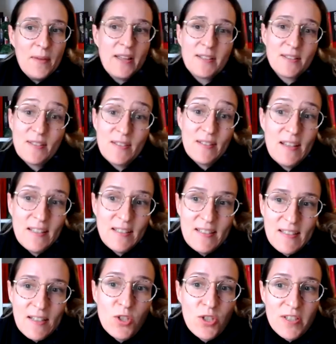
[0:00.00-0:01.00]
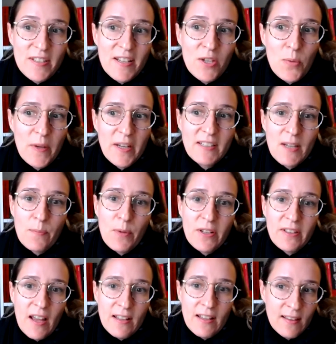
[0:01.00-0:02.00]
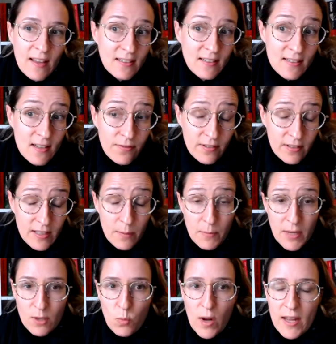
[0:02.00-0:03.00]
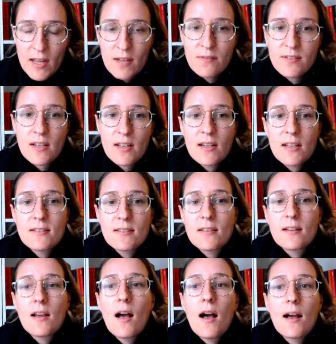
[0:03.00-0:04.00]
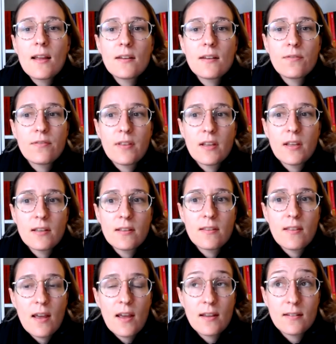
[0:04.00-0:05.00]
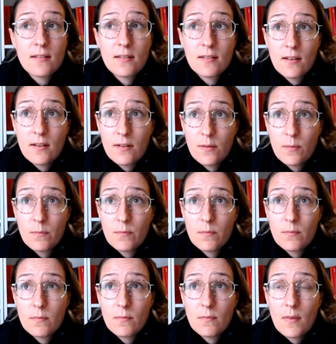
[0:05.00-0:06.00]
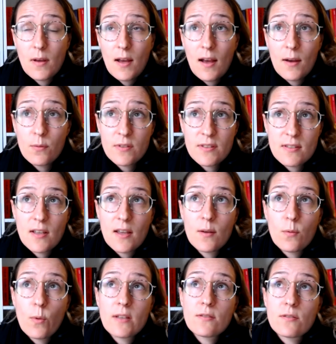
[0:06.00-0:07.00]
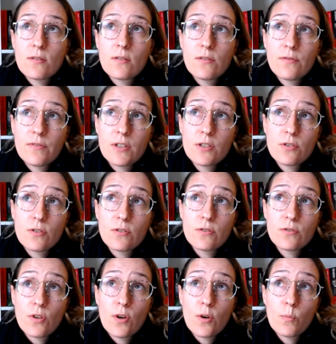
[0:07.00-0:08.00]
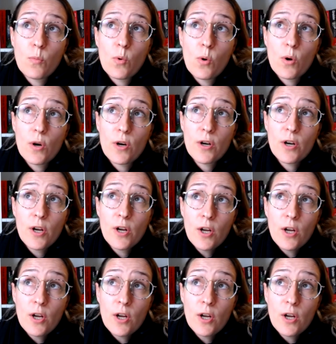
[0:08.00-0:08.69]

it's interesting you picked up on that. That definitely made waves. And it's the kind of thing that I would say Western officials are more